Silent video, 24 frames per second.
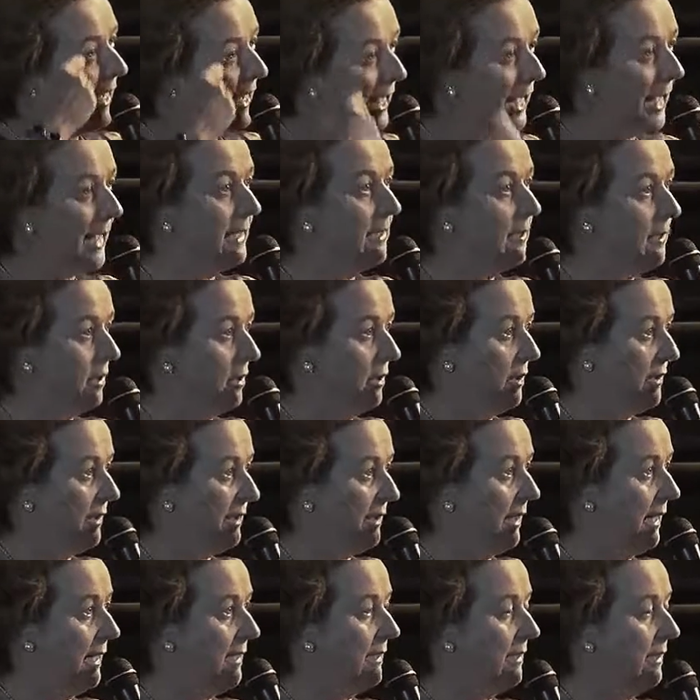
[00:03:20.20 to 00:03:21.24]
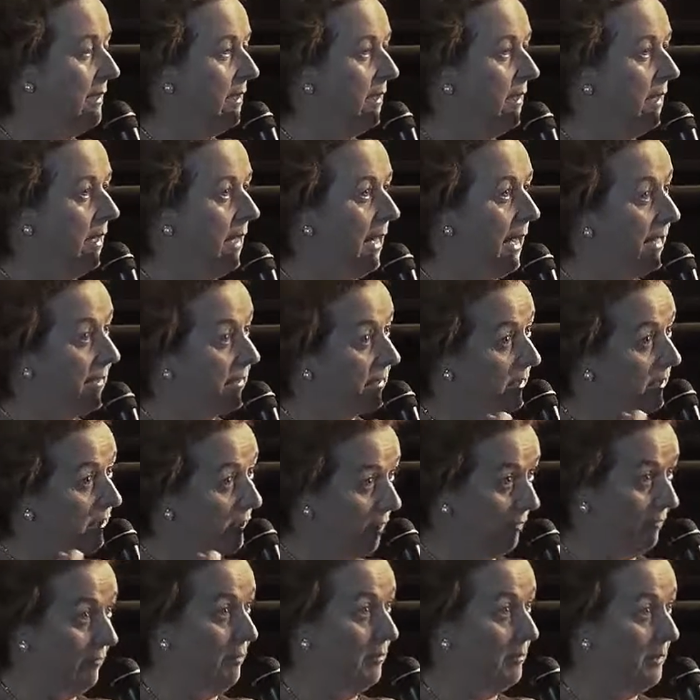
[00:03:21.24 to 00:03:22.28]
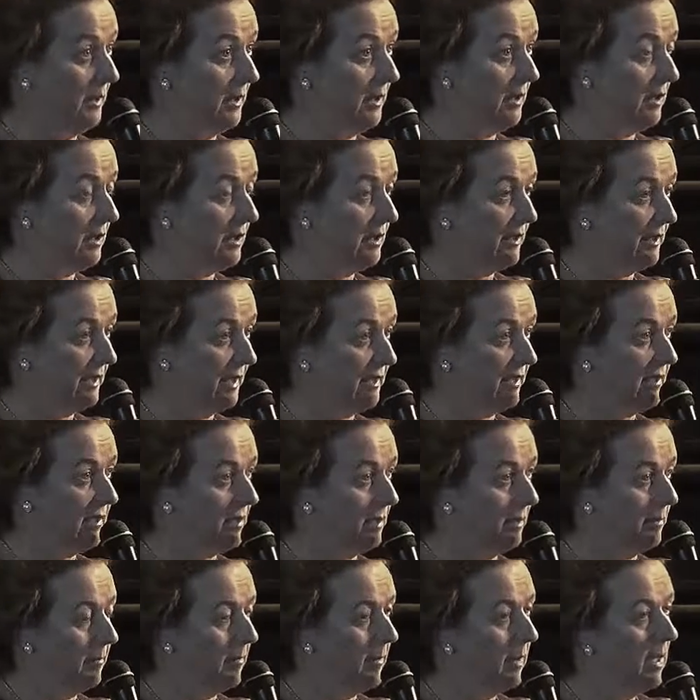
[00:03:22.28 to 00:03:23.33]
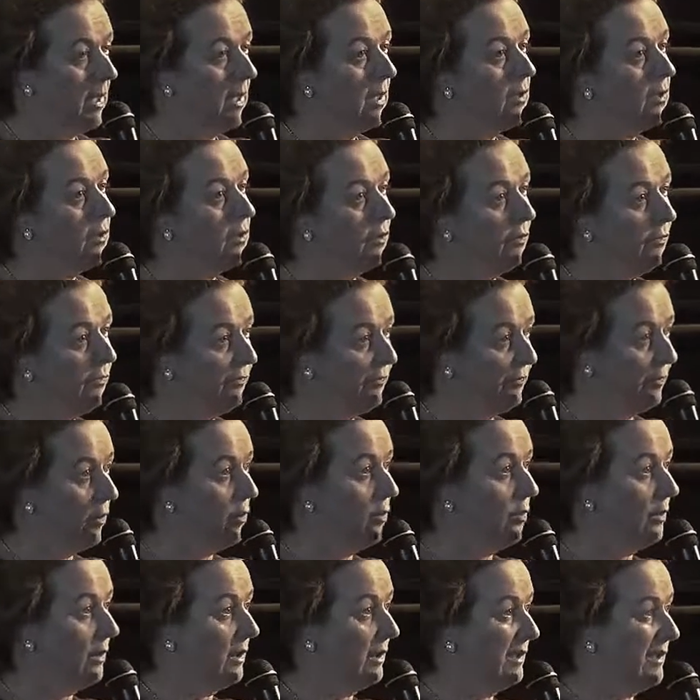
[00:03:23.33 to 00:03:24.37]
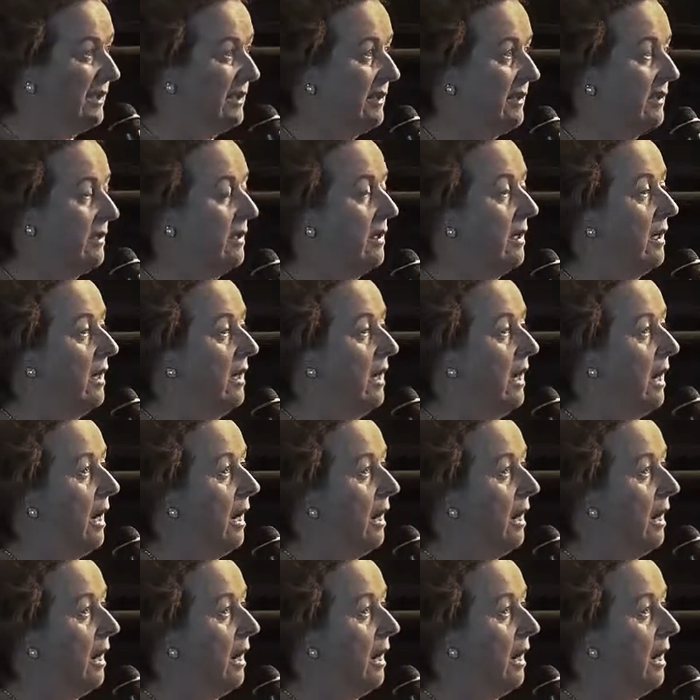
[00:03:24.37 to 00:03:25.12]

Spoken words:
led us as a government system to focus